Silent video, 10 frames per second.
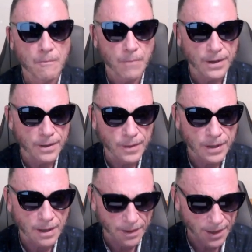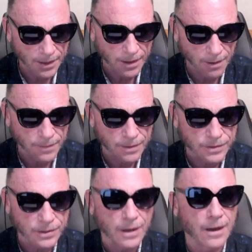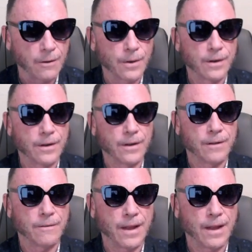But that covers our